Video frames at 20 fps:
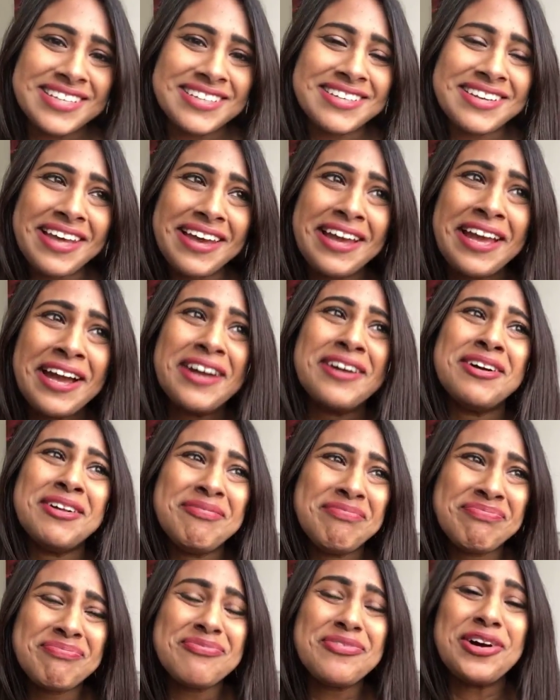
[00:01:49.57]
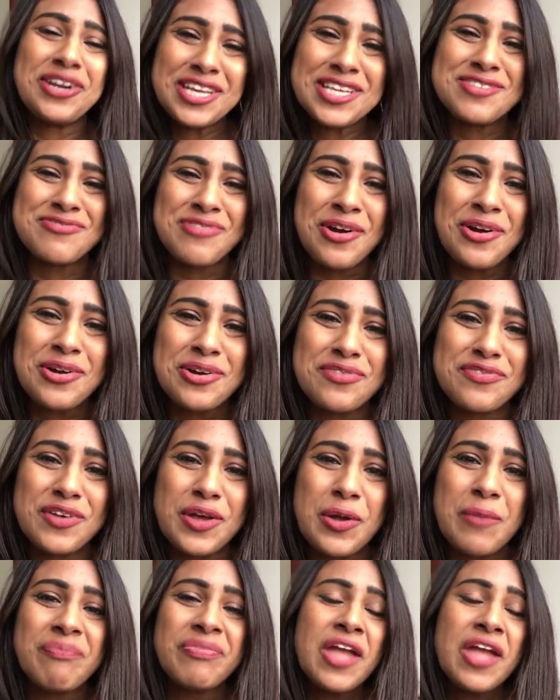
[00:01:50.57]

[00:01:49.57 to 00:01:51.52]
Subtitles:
Like, what is wrong with you?